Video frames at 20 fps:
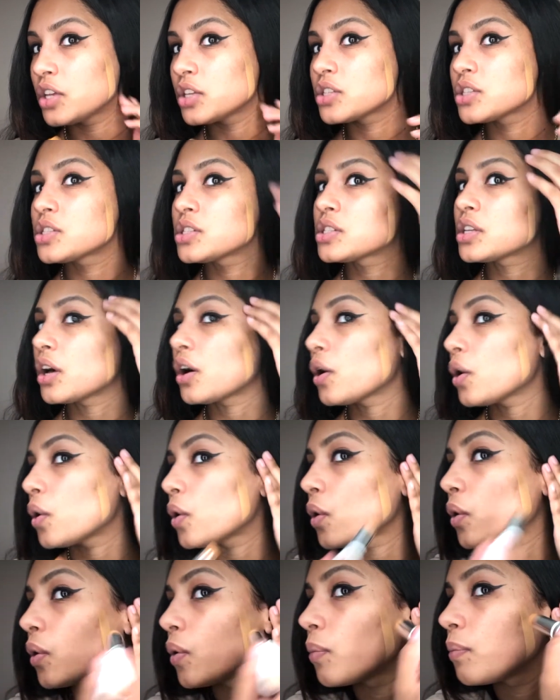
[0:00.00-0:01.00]

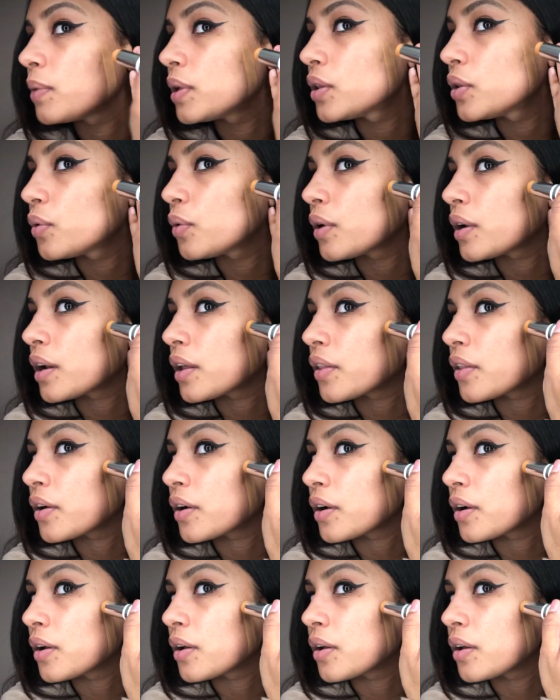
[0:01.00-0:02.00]
So let me do
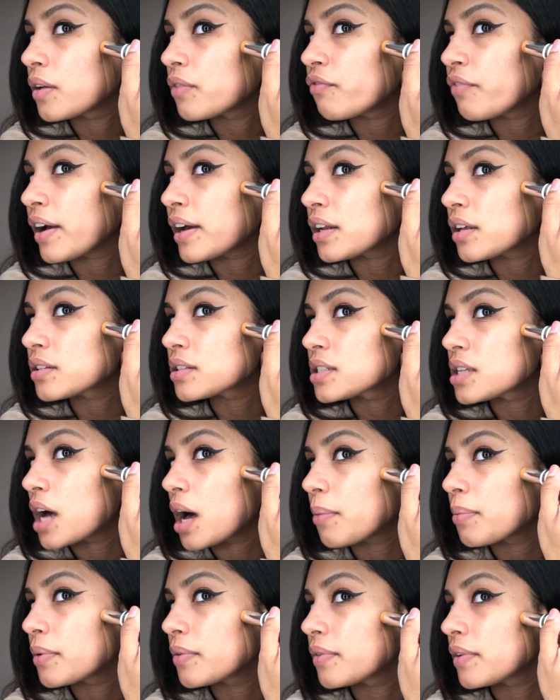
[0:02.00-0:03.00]
another right on
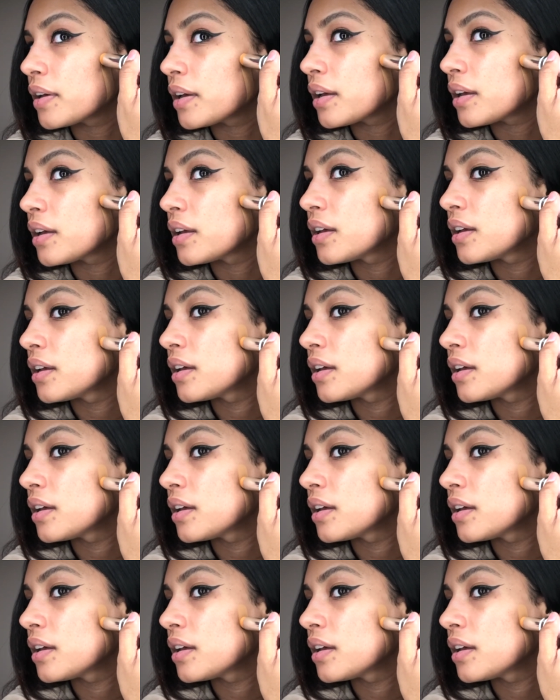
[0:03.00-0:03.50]
top of it.